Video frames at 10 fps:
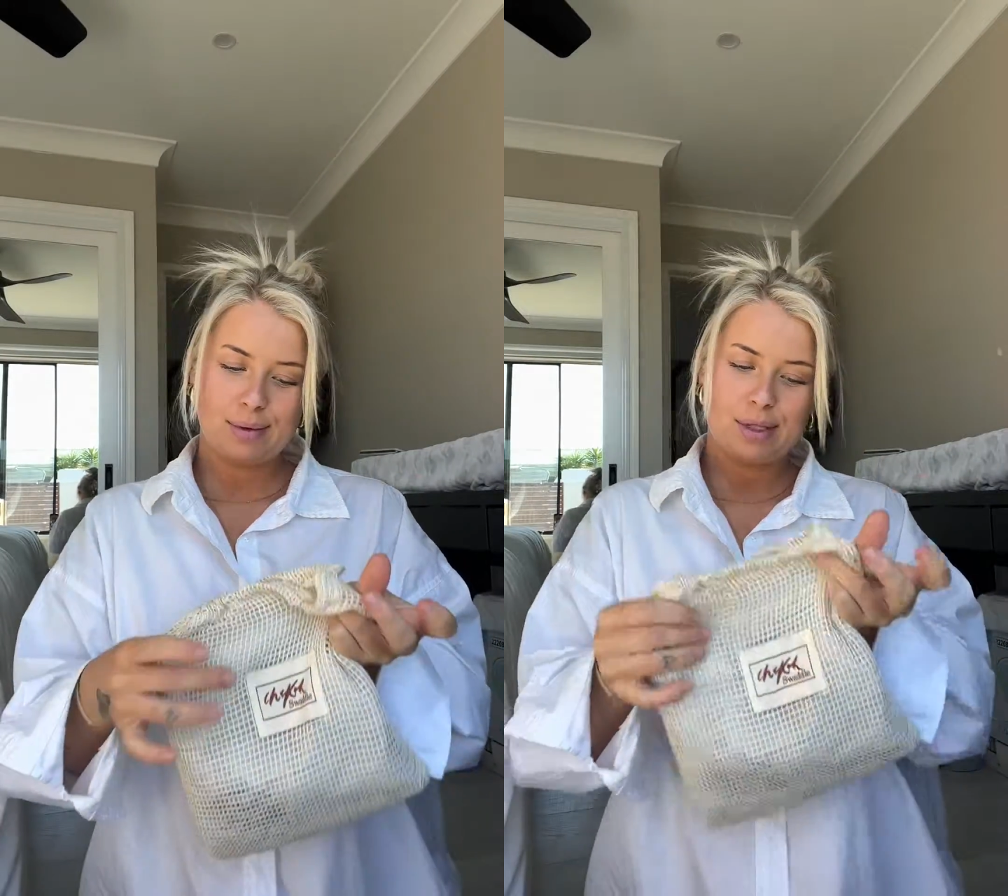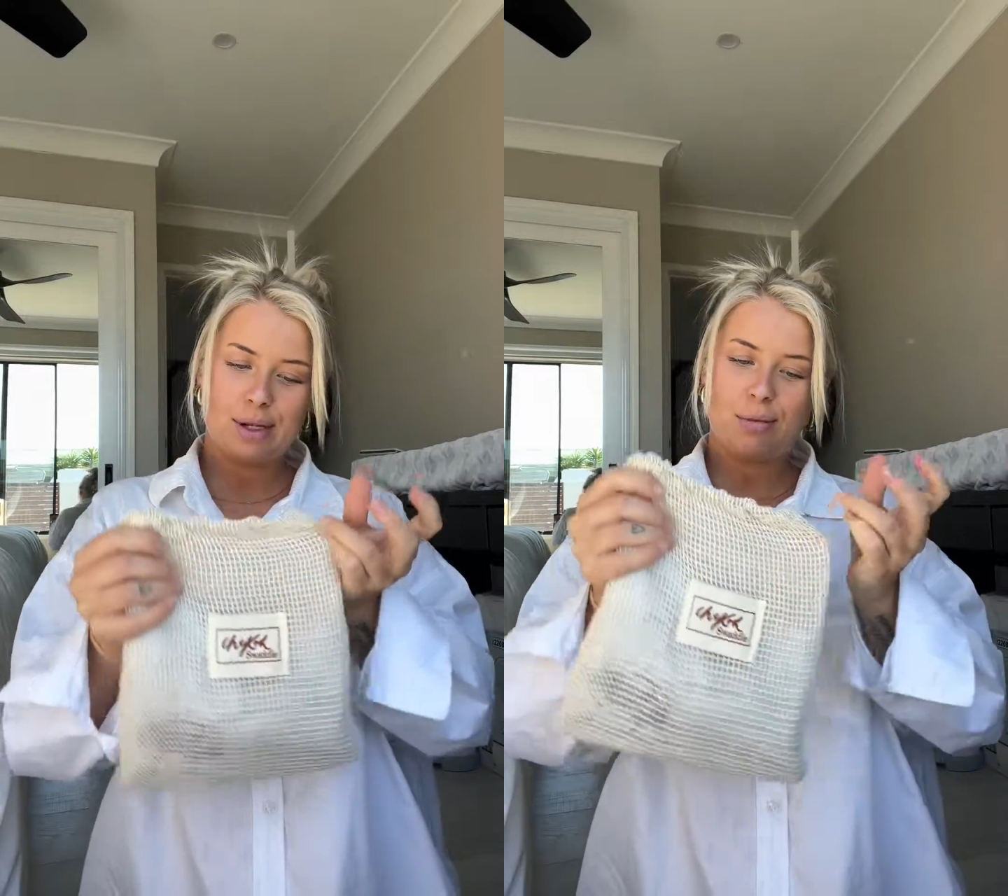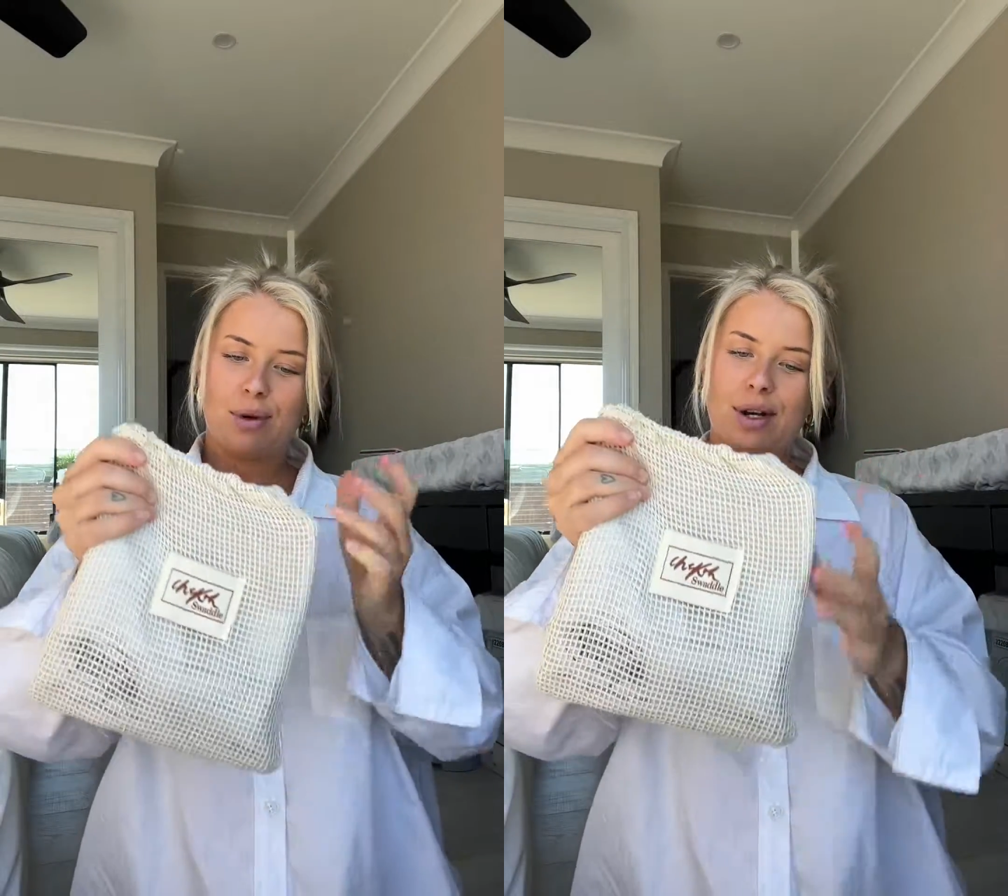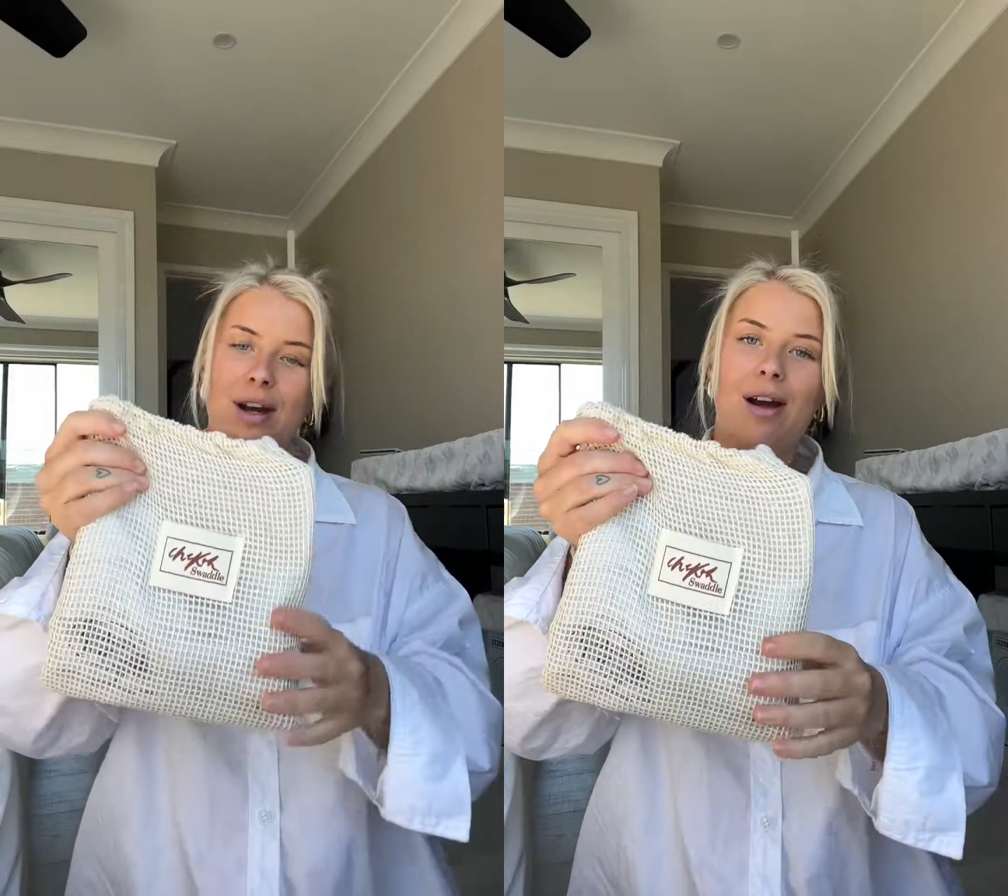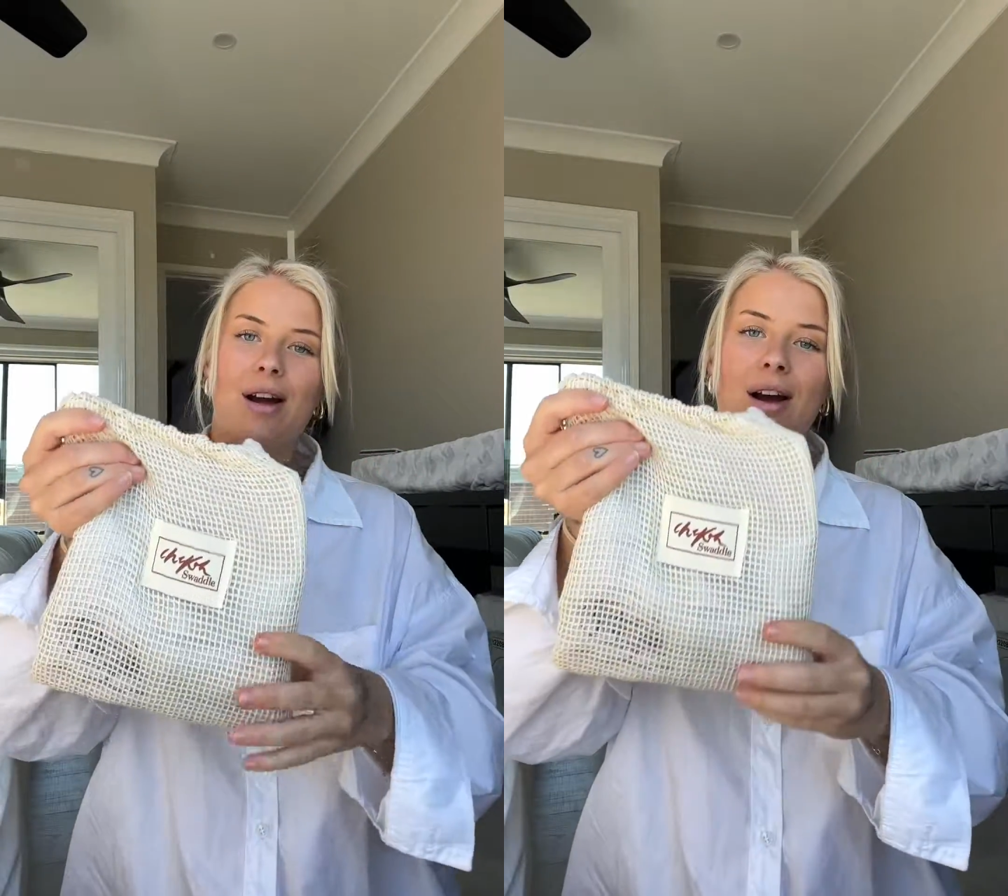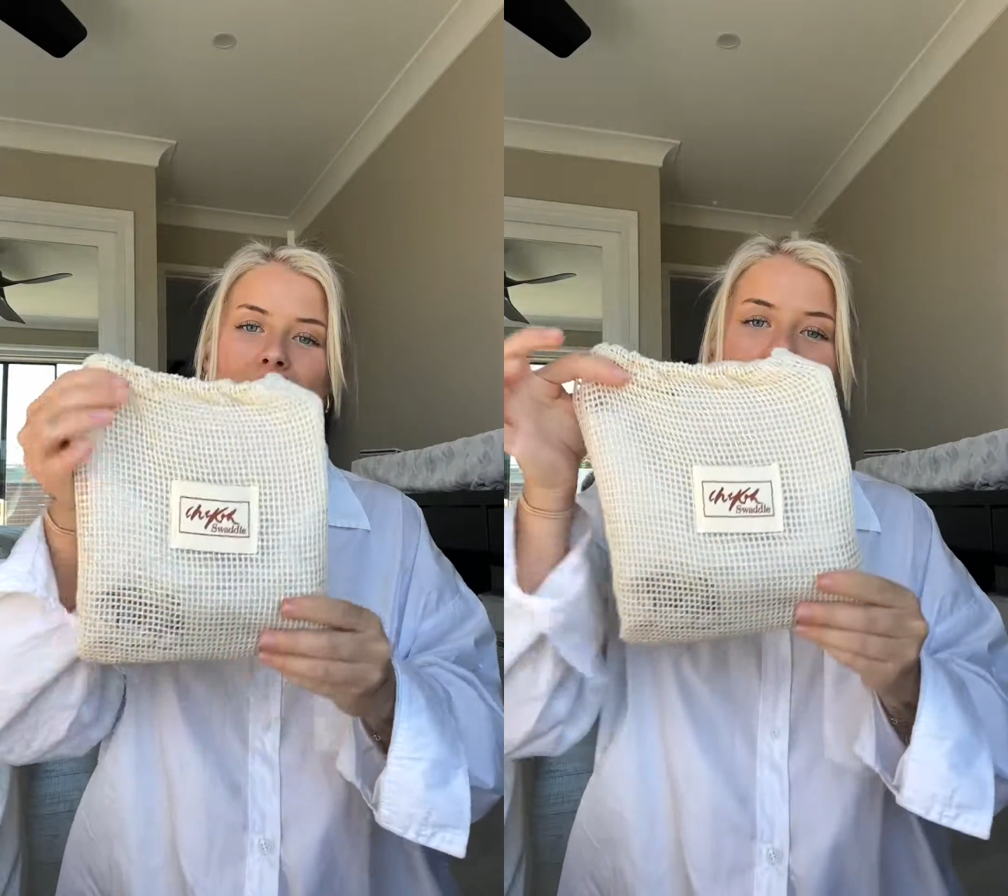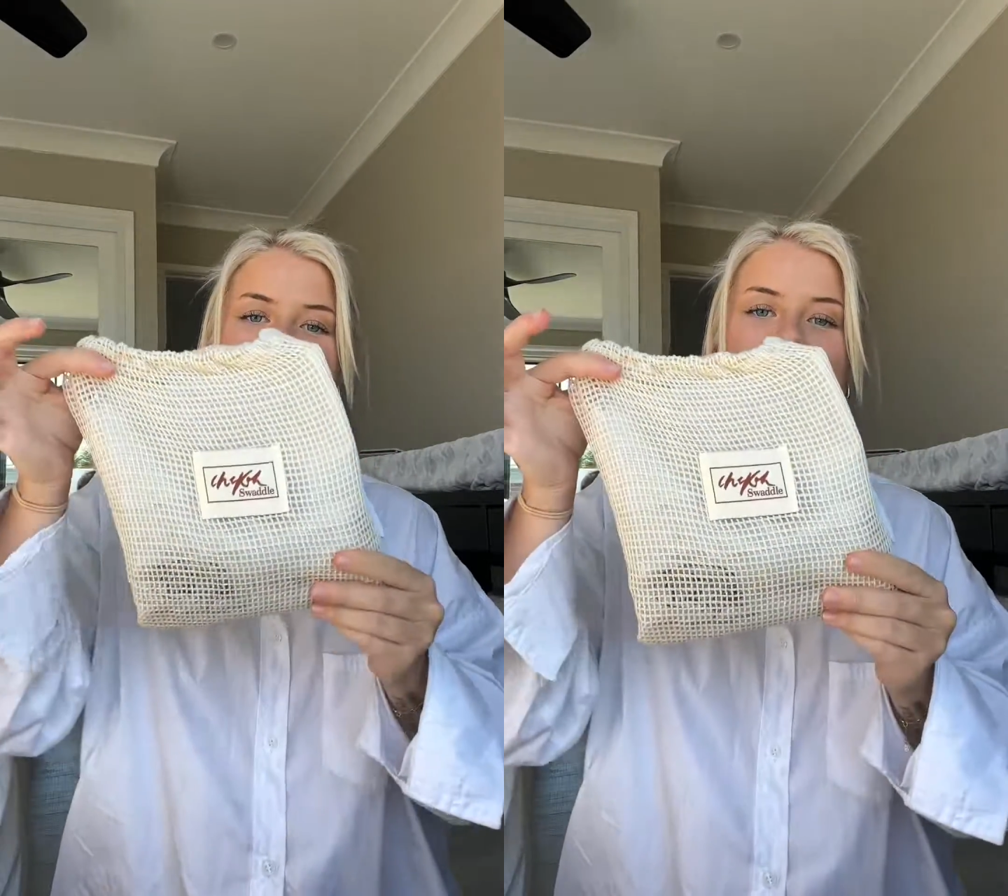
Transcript: Super nice,